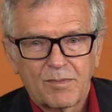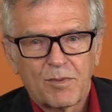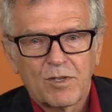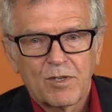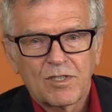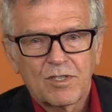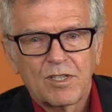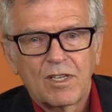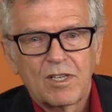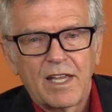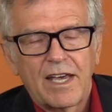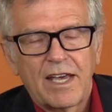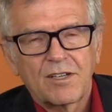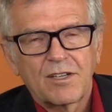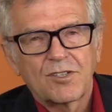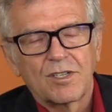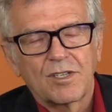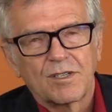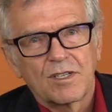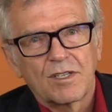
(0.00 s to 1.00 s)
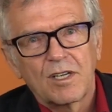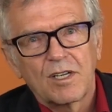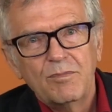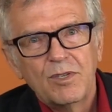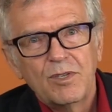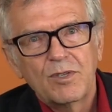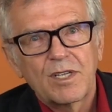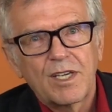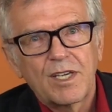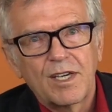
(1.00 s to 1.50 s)
personal action,
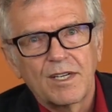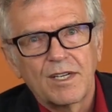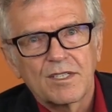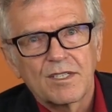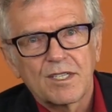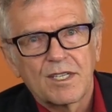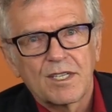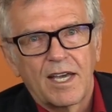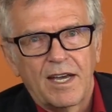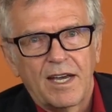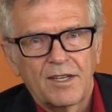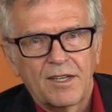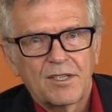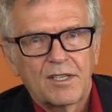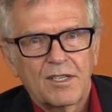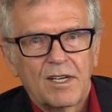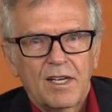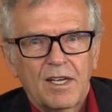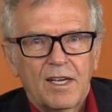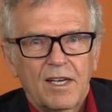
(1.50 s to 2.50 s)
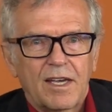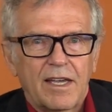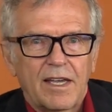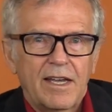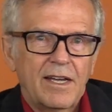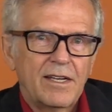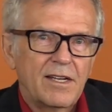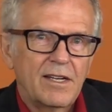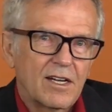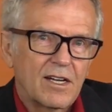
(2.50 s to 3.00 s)
communicates that,
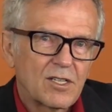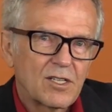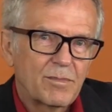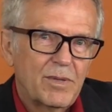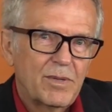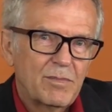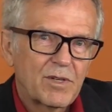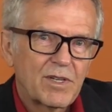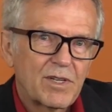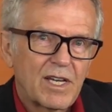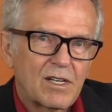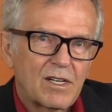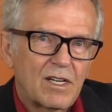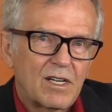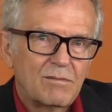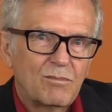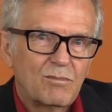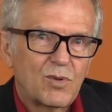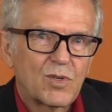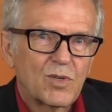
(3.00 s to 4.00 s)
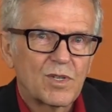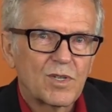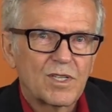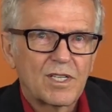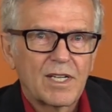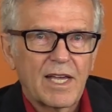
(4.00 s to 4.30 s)
and other people get on board.